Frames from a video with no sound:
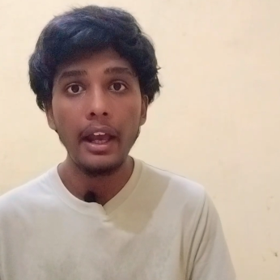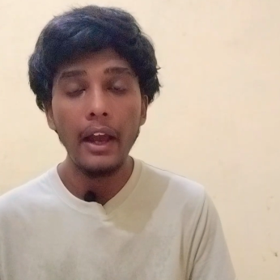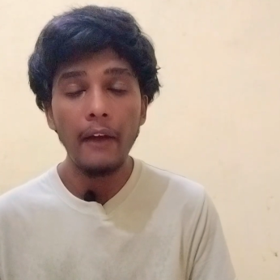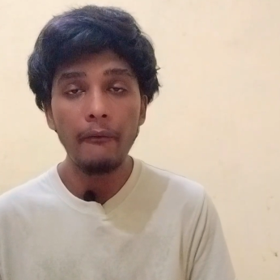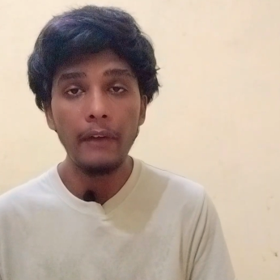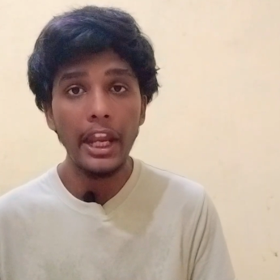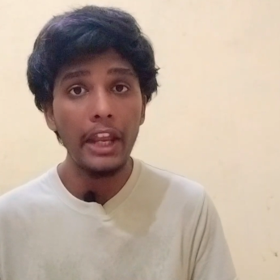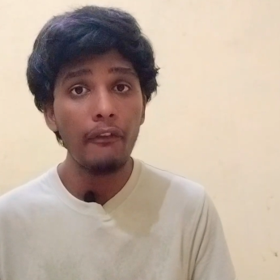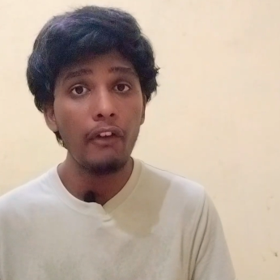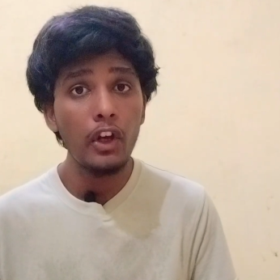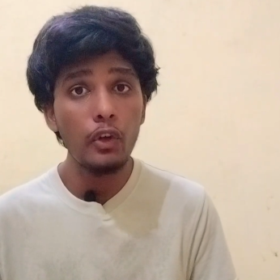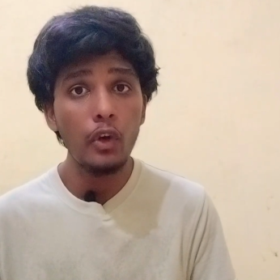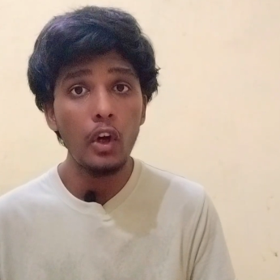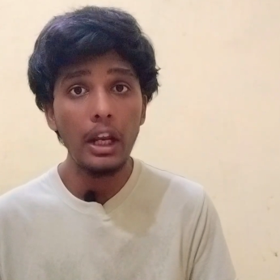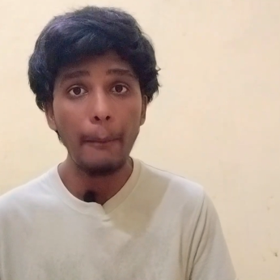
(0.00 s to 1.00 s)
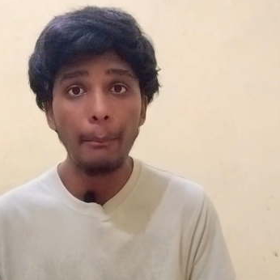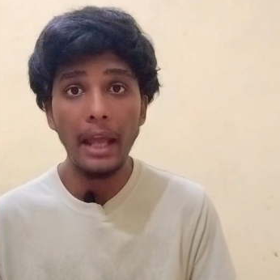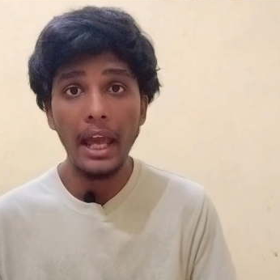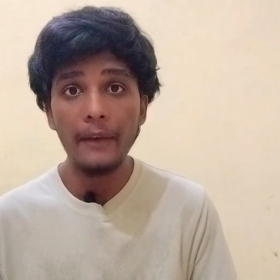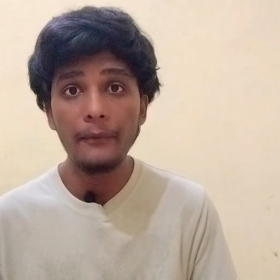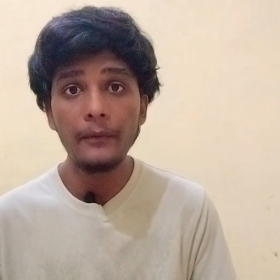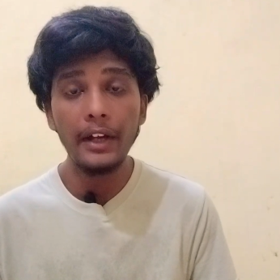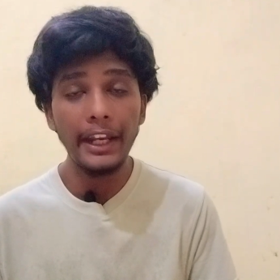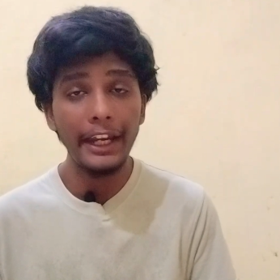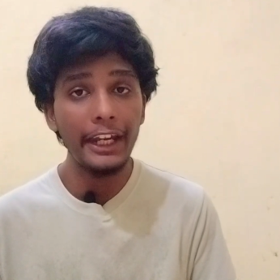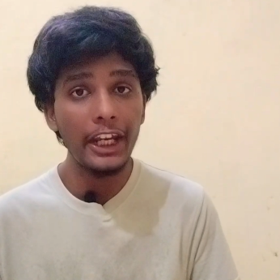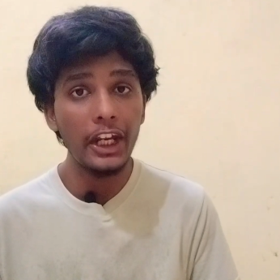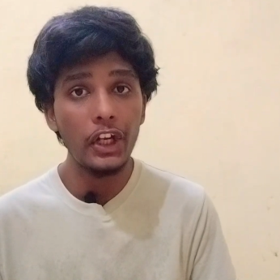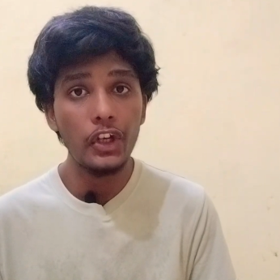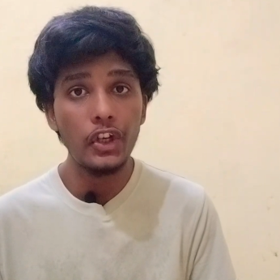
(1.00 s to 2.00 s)
Whenever you are applying for
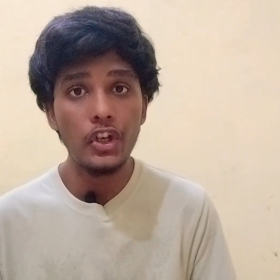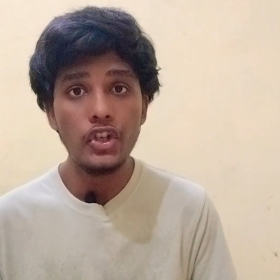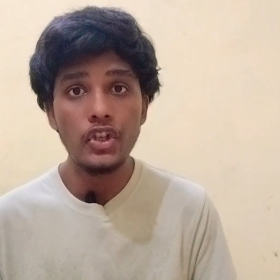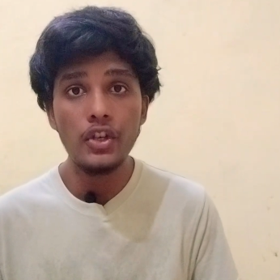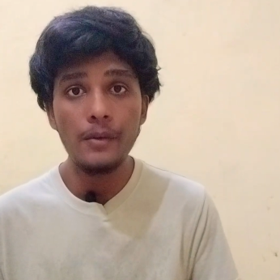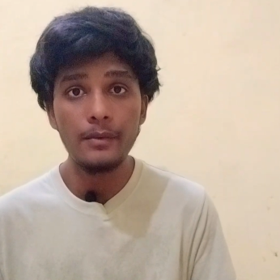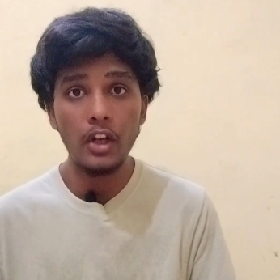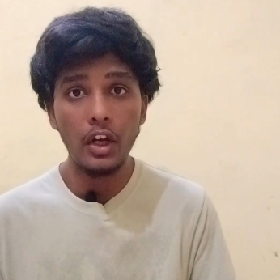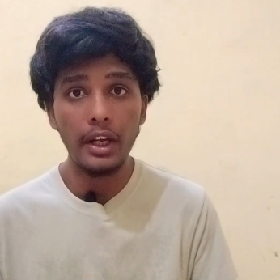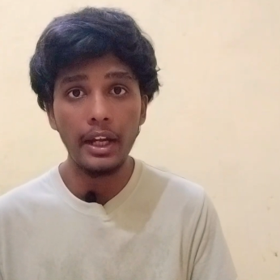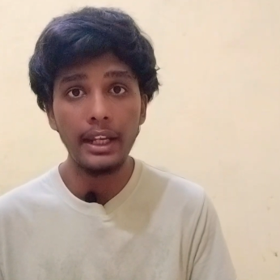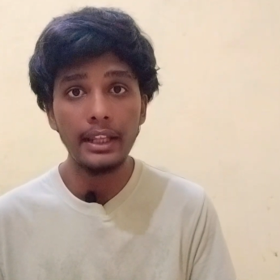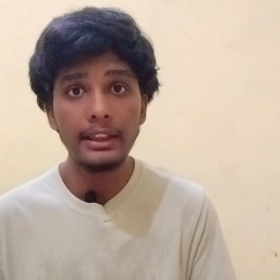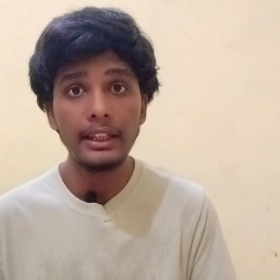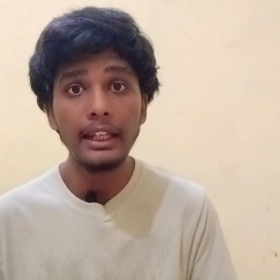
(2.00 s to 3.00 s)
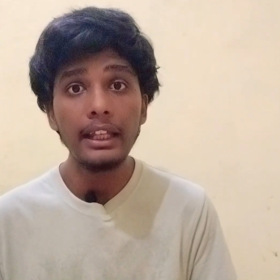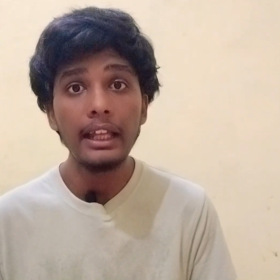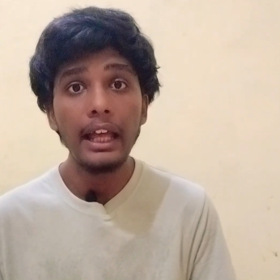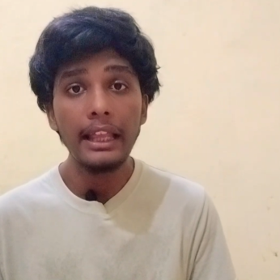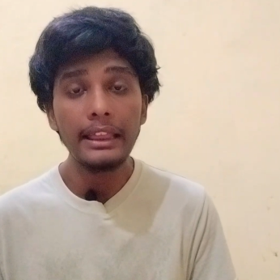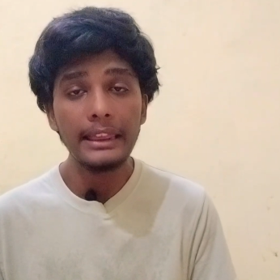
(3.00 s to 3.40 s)
any internships or anything,